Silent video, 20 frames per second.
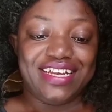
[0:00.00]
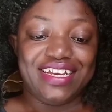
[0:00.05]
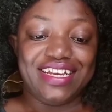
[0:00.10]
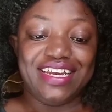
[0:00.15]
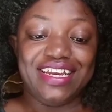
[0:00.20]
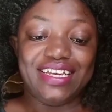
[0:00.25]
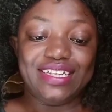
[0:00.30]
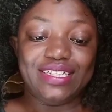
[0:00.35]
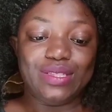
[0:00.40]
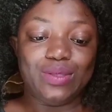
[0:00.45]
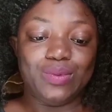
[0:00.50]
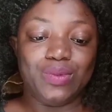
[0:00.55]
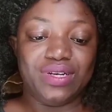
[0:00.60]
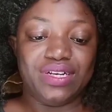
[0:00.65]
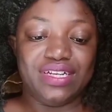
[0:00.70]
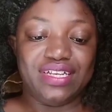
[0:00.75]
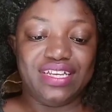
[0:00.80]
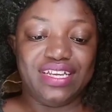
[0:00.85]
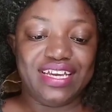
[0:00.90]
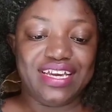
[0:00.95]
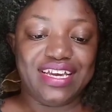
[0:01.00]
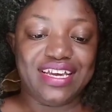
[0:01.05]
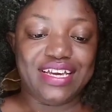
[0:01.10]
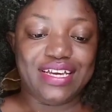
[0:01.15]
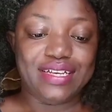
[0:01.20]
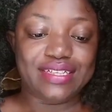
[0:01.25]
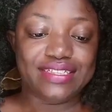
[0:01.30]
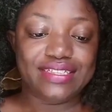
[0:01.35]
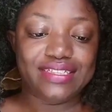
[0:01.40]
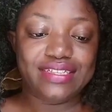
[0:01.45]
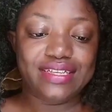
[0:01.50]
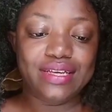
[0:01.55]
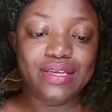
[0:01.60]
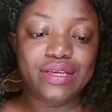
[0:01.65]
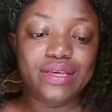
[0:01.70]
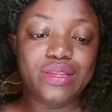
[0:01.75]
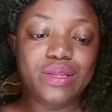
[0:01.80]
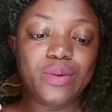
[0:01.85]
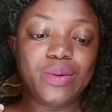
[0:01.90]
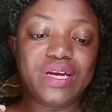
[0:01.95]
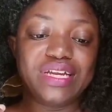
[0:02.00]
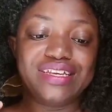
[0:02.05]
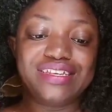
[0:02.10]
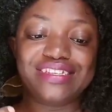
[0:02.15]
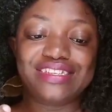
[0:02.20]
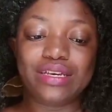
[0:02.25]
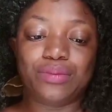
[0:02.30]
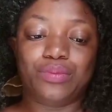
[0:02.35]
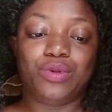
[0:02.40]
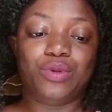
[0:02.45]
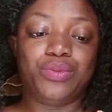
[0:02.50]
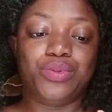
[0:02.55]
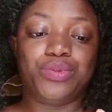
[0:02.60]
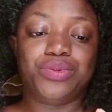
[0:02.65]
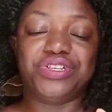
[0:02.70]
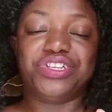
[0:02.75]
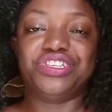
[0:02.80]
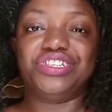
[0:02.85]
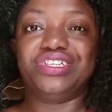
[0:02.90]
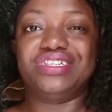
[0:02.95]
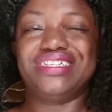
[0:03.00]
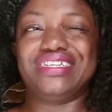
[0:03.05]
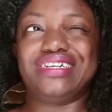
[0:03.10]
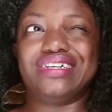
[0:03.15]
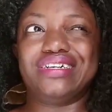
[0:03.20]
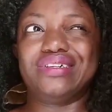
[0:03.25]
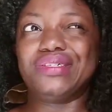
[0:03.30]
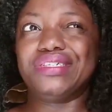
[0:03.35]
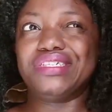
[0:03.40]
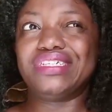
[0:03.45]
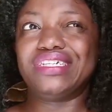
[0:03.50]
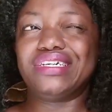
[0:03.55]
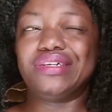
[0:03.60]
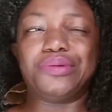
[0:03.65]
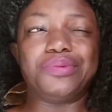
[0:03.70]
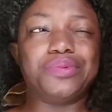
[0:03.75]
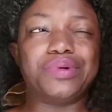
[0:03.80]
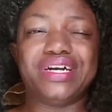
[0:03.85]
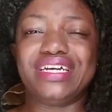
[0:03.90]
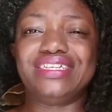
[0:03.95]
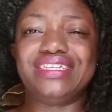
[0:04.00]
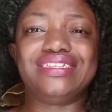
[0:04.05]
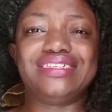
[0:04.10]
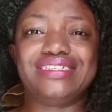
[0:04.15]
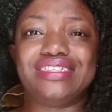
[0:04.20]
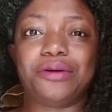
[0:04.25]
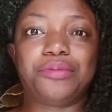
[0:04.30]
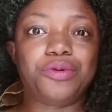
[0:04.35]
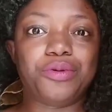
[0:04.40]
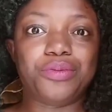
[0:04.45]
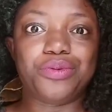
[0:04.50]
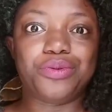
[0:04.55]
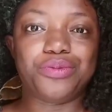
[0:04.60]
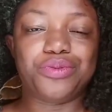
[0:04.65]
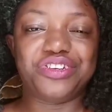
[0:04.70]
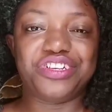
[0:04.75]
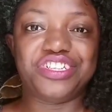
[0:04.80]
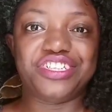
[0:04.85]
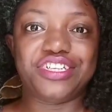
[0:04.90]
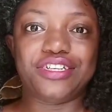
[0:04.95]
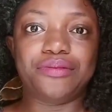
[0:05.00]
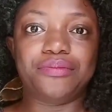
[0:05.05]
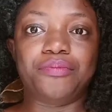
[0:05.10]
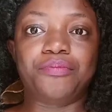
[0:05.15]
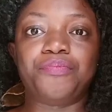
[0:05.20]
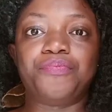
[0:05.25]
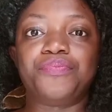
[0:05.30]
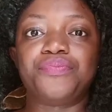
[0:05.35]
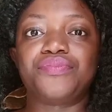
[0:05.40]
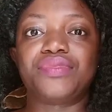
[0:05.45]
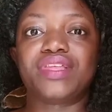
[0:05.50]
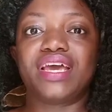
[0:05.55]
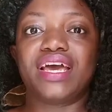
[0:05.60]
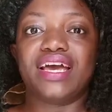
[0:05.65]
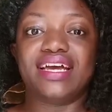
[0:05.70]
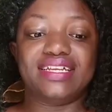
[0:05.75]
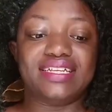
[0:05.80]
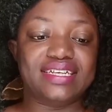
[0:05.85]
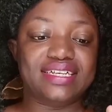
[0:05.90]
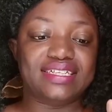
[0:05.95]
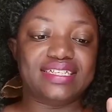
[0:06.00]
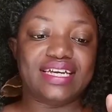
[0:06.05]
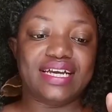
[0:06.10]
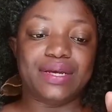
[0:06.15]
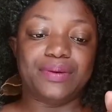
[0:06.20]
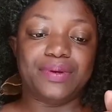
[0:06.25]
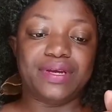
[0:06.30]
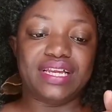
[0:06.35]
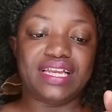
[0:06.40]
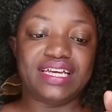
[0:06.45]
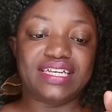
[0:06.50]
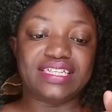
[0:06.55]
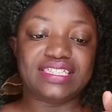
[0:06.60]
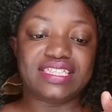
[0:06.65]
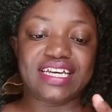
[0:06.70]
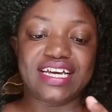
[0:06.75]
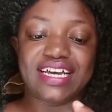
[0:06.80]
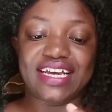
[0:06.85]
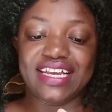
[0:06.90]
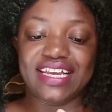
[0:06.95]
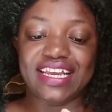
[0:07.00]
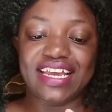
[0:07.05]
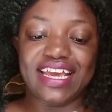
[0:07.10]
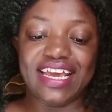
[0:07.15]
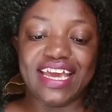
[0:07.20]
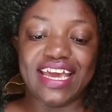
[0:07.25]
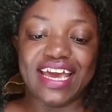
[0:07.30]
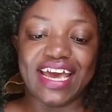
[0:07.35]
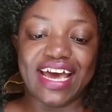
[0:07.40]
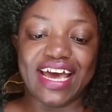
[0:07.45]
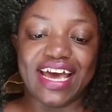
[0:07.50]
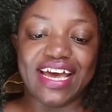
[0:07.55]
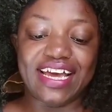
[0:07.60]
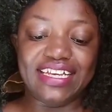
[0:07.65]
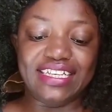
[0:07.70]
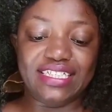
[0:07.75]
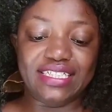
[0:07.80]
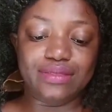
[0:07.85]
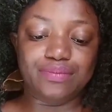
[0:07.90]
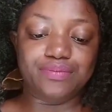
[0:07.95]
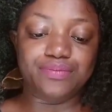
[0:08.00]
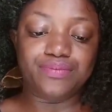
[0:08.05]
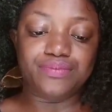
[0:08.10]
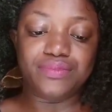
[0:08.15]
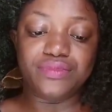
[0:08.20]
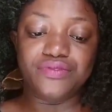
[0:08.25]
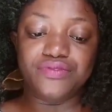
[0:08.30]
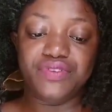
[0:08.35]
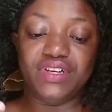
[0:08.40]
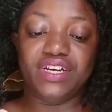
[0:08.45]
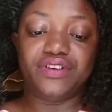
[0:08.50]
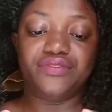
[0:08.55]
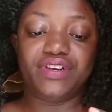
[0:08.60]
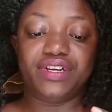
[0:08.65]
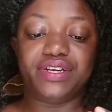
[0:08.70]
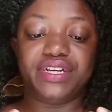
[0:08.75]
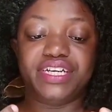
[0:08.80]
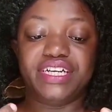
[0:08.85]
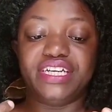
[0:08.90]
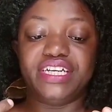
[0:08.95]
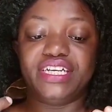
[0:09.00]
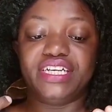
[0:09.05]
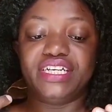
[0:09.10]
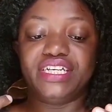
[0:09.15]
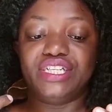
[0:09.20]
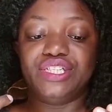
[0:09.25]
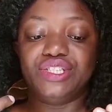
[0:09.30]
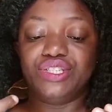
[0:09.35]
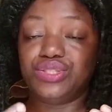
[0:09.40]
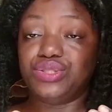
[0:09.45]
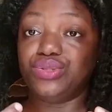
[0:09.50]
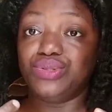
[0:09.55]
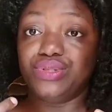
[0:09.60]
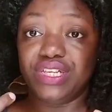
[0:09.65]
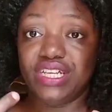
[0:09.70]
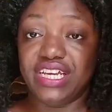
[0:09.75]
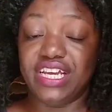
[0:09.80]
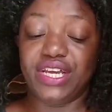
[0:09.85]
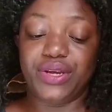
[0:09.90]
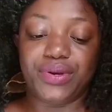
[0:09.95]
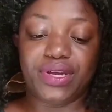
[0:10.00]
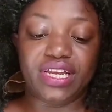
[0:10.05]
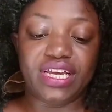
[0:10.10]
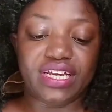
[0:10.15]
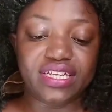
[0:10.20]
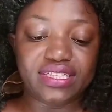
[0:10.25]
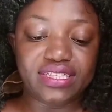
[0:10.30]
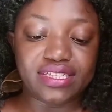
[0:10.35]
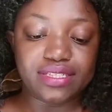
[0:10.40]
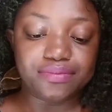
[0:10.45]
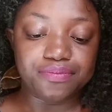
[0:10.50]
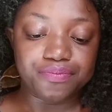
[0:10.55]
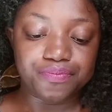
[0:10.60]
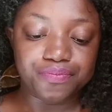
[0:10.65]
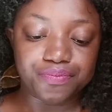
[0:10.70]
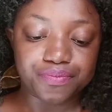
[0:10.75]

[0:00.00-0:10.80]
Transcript: The next one is the wet supple preparation. I was like, why is this supple preparation? And then I realized that it had very soothing ingredients,